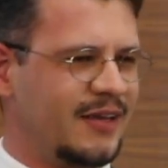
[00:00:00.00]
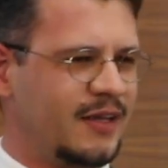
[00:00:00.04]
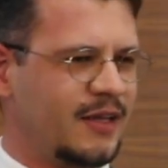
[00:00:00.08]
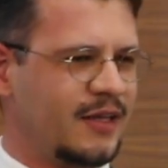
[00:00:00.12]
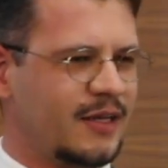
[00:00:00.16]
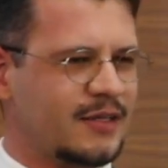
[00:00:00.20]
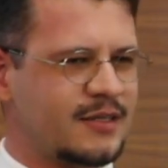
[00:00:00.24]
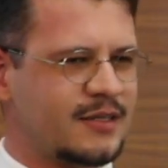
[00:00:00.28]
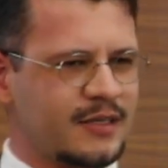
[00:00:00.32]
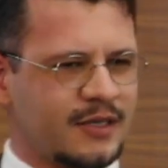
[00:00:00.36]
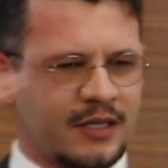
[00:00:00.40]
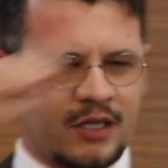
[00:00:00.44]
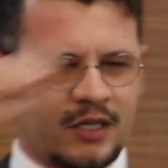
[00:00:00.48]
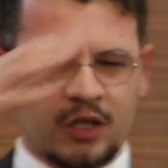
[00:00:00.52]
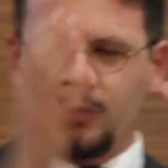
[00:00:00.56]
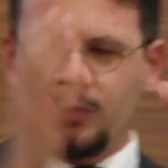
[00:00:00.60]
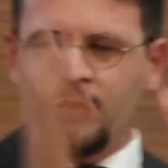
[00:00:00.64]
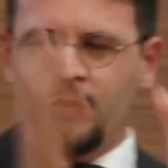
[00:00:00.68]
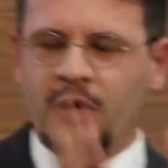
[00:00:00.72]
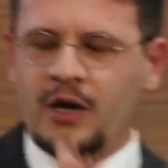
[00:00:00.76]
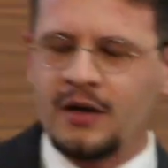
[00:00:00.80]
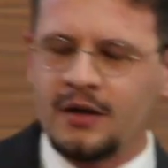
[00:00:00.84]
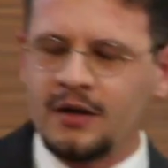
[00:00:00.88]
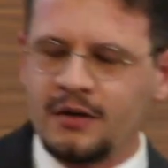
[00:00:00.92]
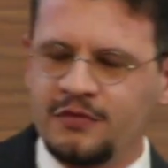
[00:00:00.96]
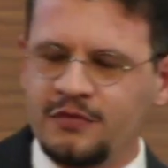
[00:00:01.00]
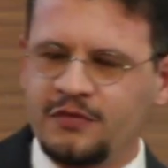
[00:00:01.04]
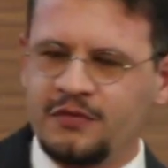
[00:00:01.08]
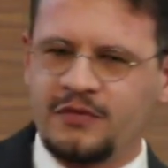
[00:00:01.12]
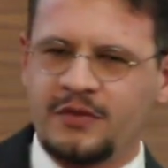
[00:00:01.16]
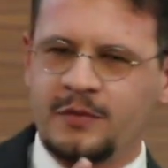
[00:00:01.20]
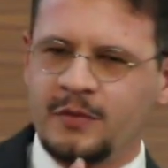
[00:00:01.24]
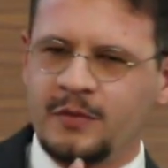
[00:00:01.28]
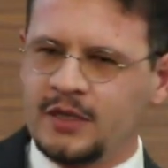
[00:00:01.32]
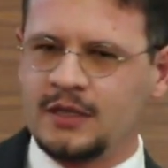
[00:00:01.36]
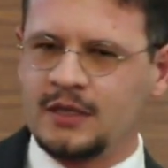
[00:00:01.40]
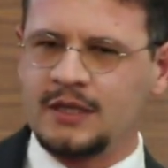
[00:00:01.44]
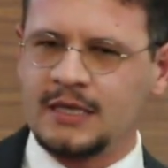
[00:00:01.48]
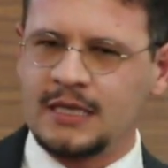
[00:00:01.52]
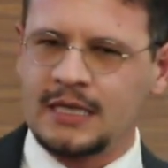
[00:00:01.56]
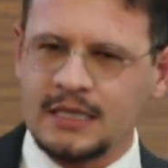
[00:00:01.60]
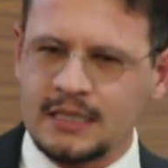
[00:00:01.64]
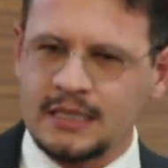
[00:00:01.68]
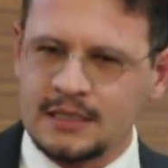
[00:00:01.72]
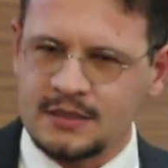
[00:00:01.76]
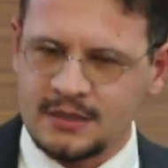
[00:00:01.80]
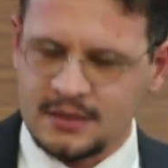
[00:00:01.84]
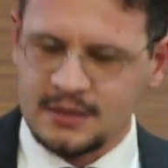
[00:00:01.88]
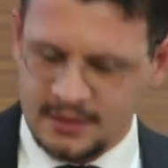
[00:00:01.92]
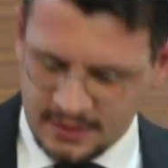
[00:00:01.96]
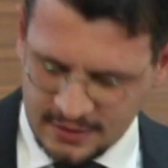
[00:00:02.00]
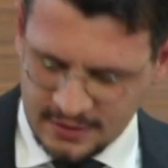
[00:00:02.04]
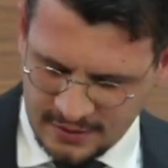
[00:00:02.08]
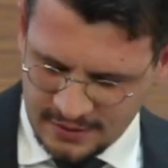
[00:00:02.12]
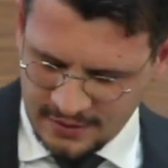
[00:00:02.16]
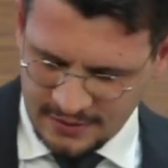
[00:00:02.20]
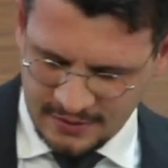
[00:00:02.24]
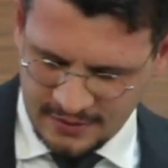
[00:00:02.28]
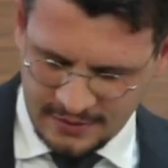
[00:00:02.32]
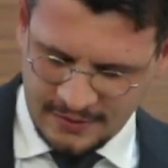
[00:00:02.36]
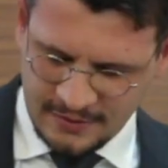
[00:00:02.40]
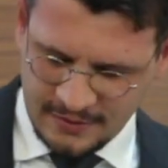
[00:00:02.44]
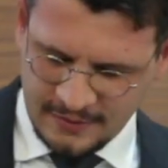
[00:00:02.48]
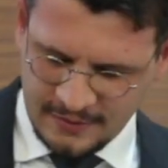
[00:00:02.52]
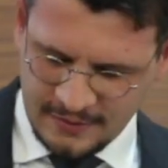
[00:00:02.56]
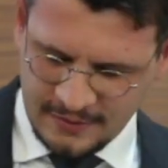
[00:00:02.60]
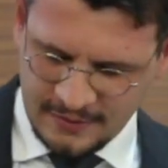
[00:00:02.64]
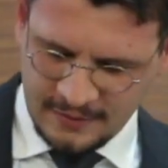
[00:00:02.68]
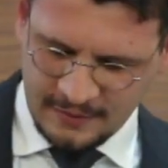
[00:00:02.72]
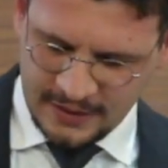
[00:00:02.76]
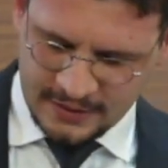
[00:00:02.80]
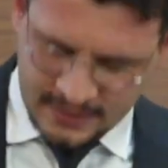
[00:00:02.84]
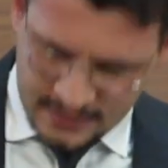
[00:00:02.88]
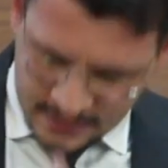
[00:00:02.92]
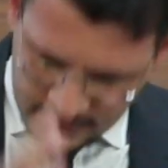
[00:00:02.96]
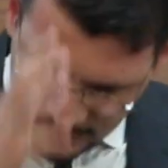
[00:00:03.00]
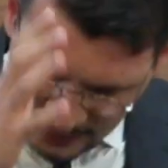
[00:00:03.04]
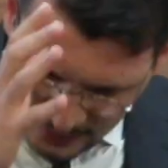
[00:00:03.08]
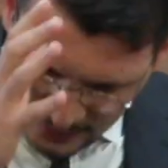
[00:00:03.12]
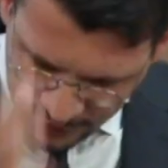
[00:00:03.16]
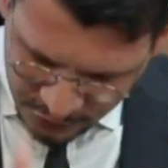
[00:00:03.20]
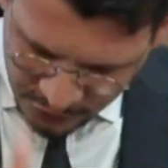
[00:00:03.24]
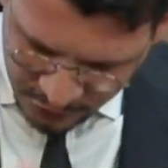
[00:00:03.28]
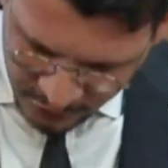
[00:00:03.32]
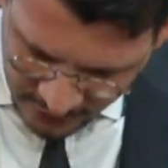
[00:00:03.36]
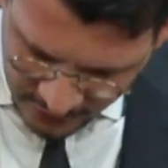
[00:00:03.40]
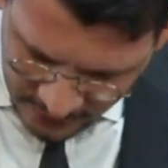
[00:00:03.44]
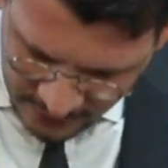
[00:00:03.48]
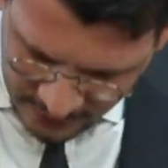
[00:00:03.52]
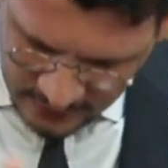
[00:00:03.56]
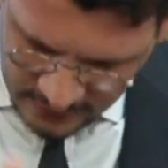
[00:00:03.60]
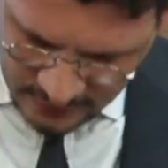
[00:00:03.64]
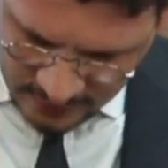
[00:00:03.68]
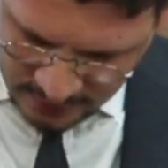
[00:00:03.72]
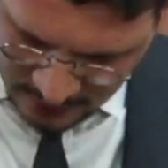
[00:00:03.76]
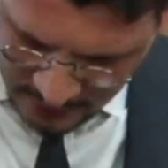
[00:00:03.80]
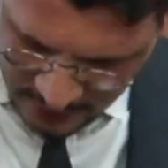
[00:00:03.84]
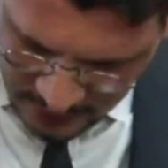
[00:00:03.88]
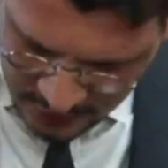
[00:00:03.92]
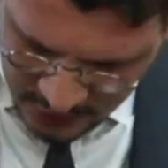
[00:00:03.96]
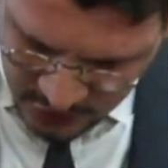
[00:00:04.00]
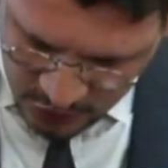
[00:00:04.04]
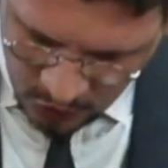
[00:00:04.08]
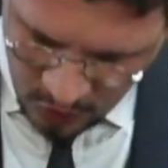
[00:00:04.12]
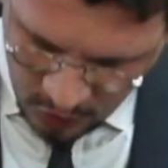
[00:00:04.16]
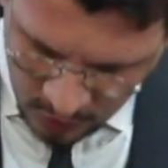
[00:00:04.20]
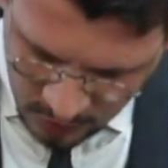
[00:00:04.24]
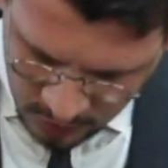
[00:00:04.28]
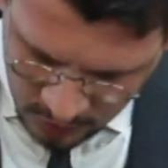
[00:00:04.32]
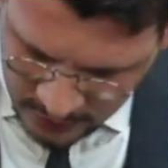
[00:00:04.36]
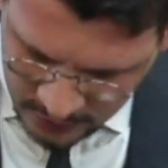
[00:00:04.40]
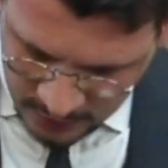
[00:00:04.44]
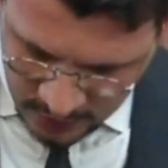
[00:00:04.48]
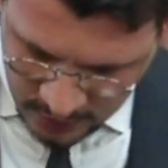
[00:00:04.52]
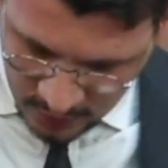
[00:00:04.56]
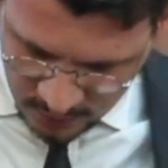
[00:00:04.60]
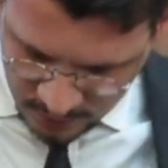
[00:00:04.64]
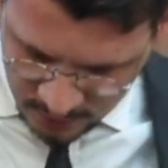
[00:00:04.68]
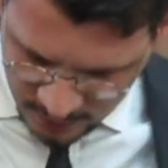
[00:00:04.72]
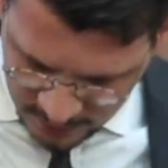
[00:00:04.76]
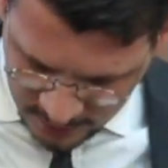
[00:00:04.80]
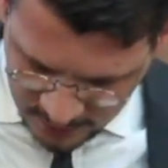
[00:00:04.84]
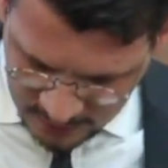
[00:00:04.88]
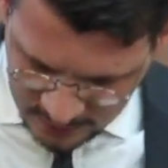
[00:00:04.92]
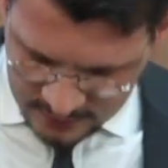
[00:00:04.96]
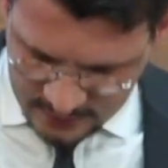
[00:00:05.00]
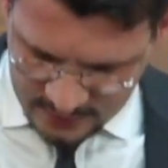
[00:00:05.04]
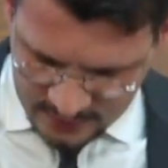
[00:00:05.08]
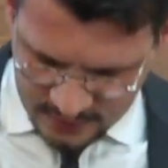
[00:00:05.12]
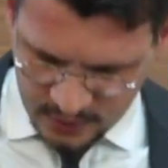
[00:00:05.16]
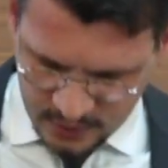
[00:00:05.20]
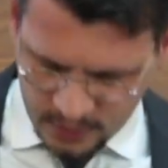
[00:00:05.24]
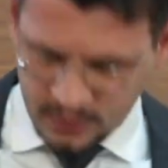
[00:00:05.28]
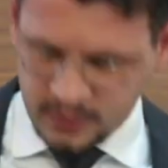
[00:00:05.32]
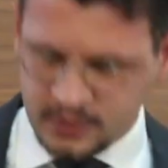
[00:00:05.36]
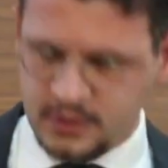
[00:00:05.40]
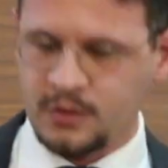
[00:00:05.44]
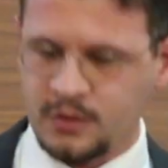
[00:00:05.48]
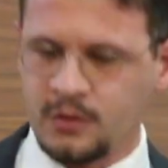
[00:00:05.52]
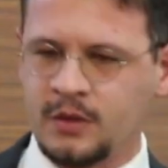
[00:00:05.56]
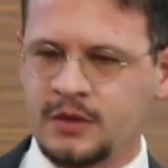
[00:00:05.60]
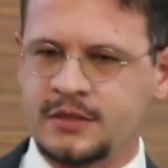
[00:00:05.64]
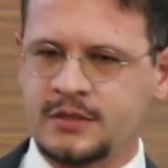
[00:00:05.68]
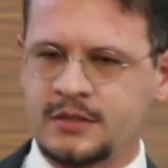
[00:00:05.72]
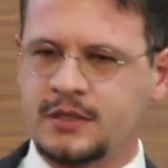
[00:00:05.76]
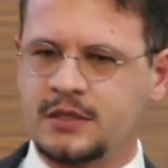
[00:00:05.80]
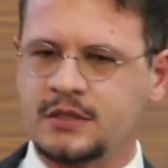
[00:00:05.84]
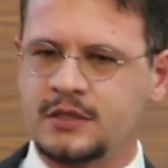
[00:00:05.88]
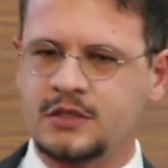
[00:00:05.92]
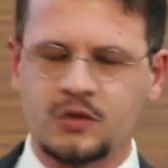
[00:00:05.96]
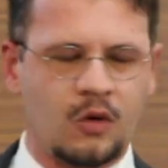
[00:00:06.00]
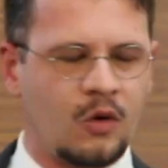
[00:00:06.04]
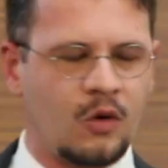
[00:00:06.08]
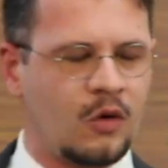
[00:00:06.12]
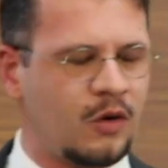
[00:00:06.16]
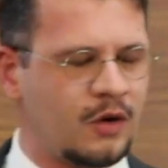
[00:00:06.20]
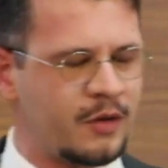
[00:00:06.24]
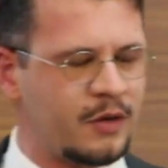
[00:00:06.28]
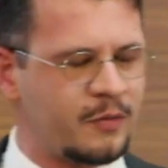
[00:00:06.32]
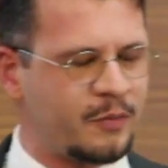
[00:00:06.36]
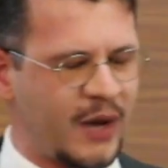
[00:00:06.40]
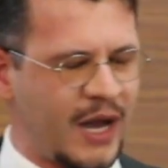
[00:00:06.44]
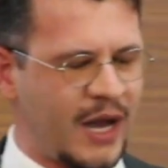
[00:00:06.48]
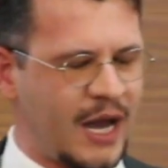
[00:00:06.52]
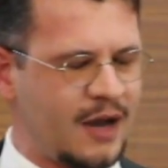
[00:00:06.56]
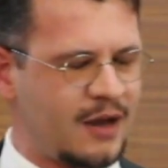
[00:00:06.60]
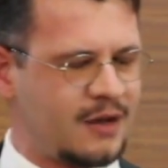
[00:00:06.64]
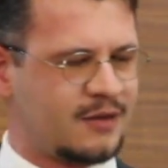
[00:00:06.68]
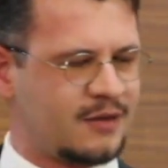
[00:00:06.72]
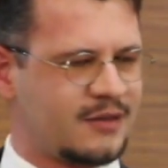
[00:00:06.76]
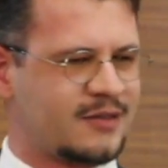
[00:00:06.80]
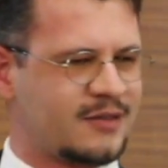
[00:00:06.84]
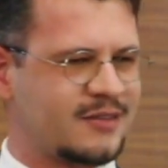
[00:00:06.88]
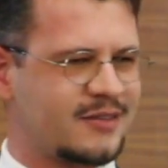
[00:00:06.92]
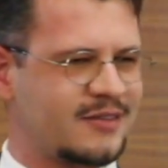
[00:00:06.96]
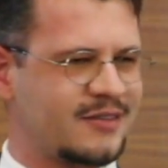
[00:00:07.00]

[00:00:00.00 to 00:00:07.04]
That's a little part of the Middle East. That's the land of Canaan. That's all we know about. So, so what's this all about?